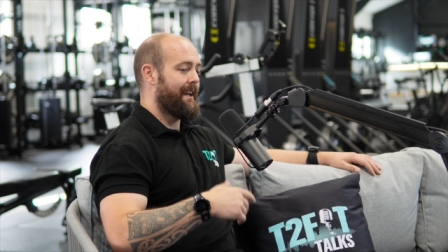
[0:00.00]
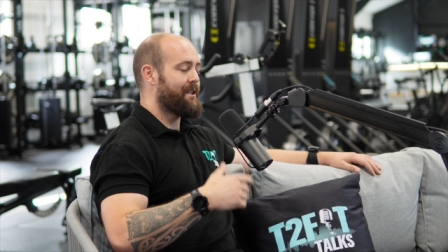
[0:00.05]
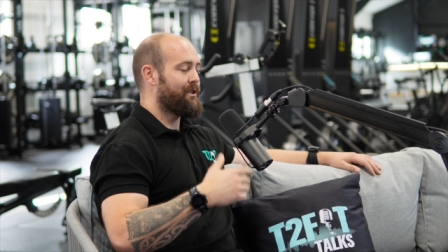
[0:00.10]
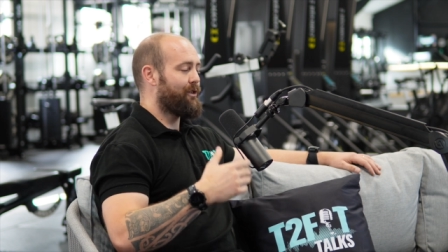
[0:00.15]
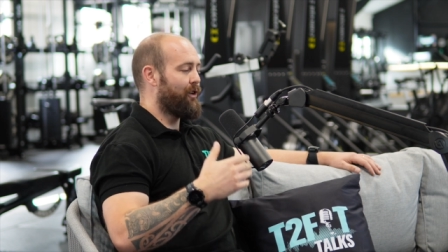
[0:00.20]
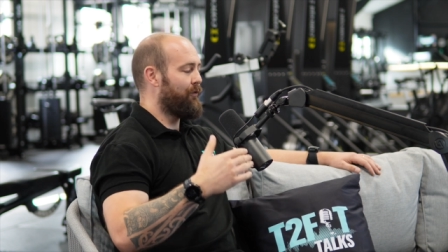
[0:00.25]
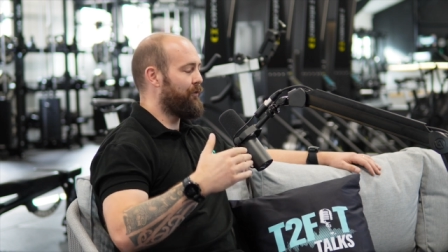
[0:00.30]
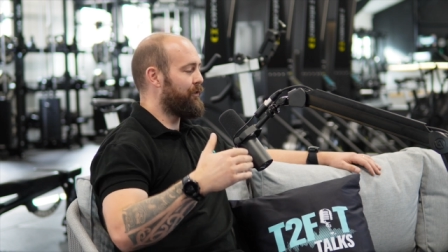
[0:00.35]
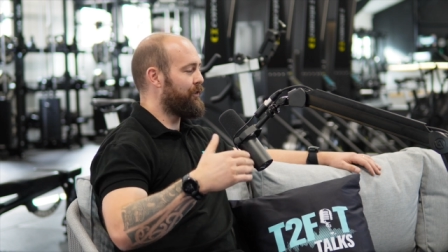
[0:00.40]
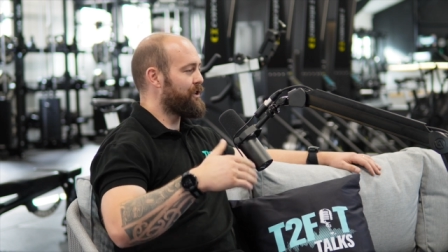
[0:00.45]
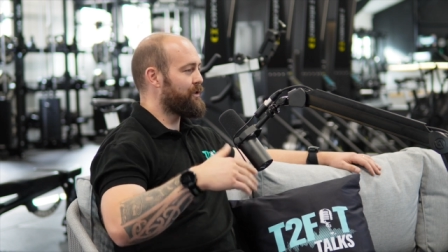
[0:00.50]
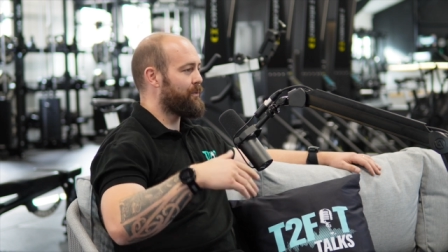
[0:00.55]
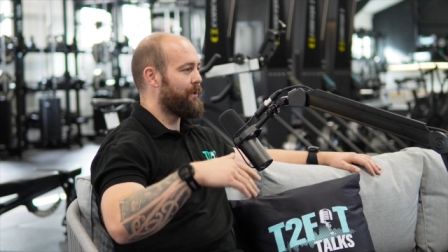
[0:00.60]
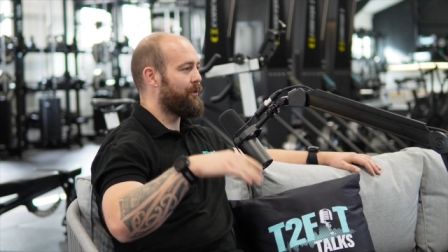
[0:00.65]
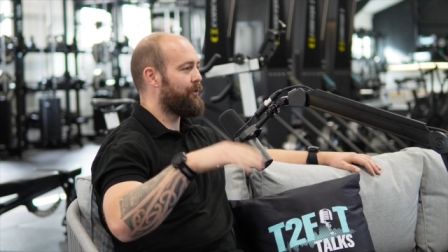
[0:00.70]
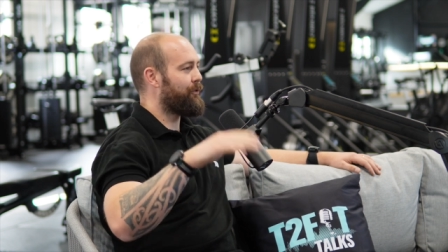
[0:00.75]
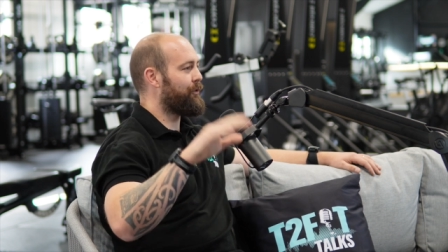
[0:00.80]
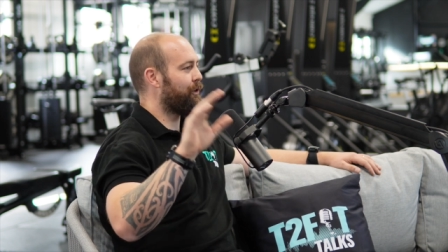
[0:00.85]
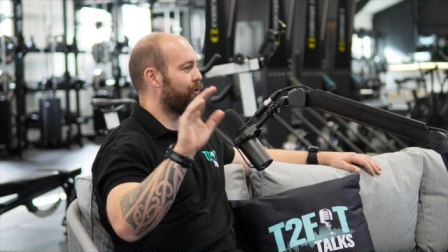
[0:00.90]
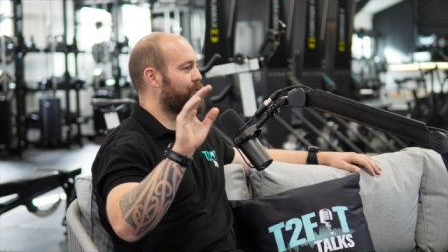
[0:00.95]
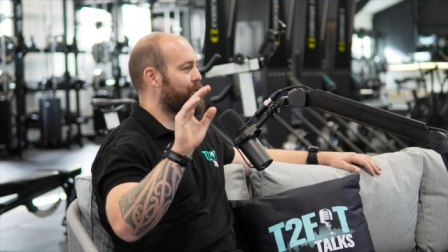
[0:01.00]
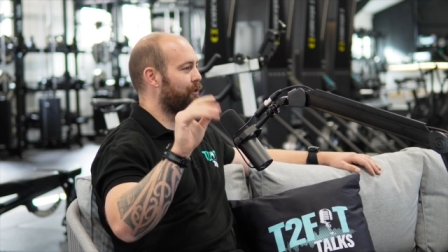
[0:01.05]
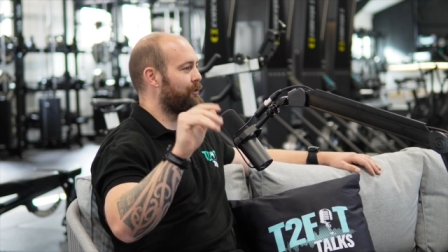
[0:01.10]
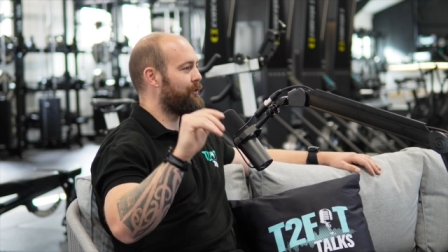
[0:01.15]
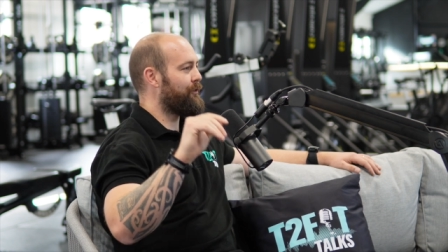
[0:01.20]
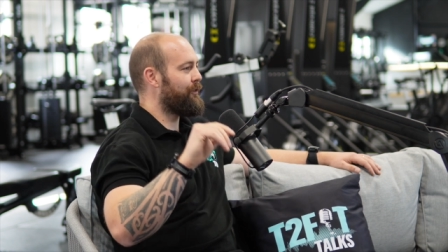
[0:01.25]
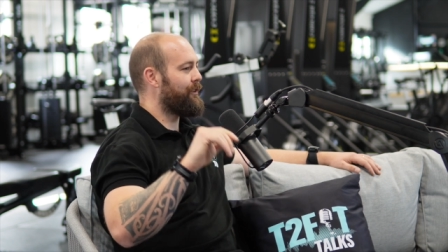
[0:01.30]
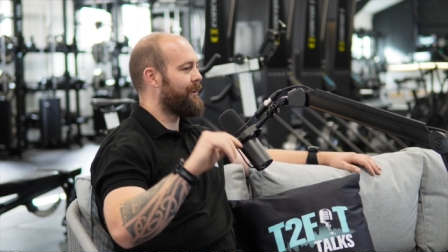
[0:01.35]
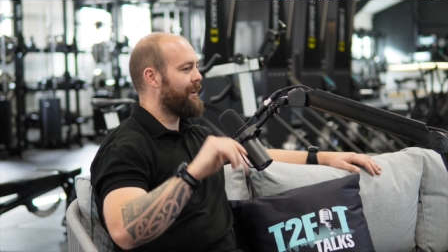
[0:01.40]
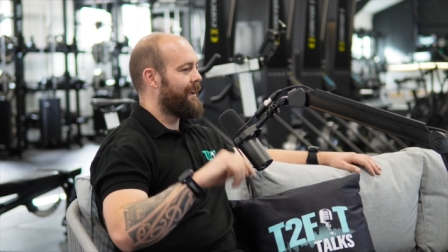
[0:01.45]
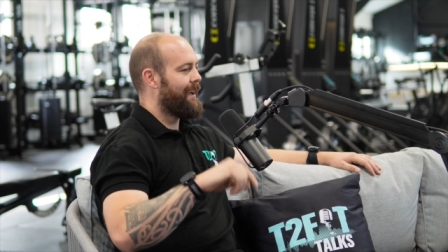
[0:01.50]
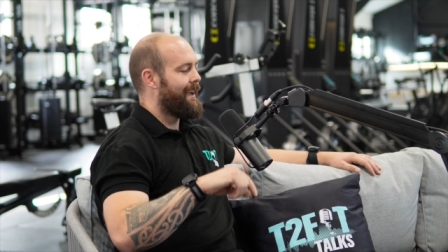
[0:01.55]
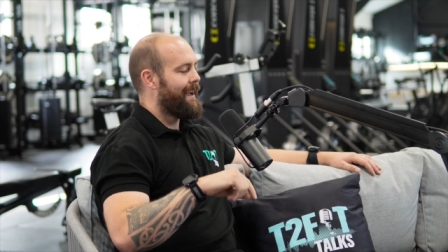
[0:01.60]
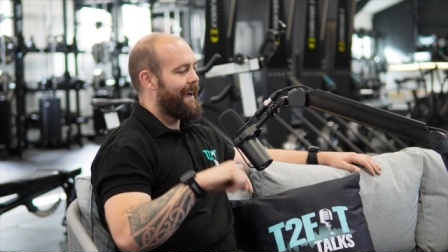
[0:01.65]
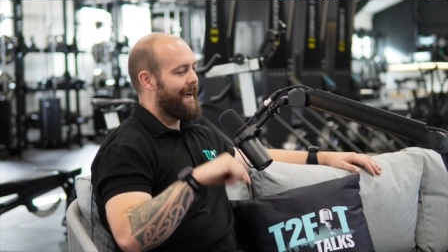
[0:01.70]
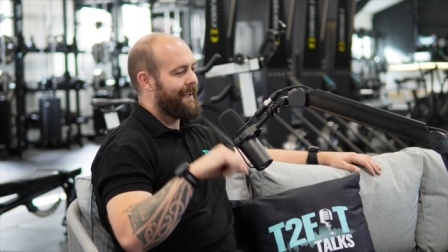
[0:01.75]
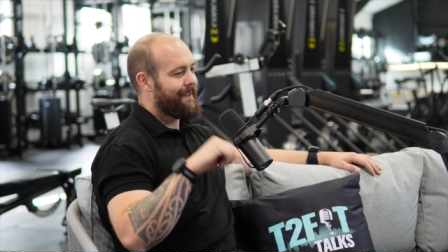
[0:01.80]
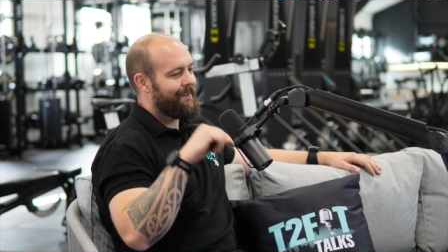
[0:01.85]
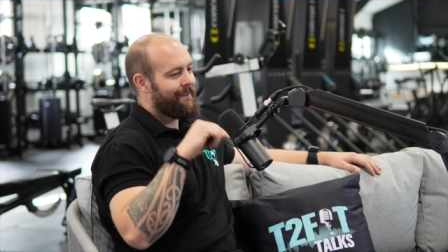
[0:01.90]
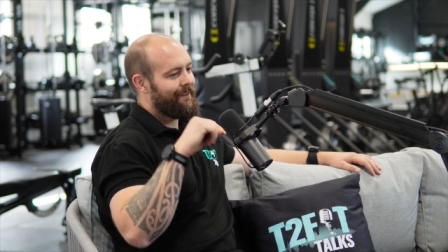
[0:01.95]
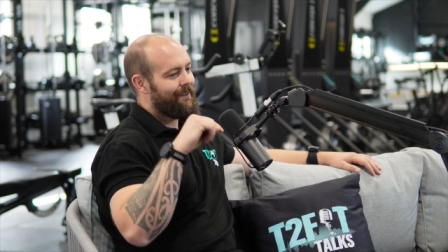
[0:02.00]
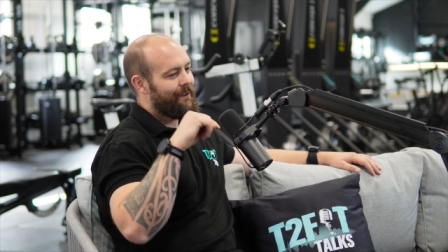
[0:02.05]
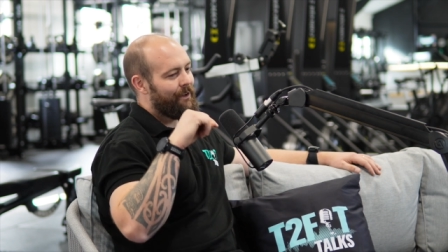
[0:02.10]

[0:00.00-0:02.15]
confidence went through the roof. And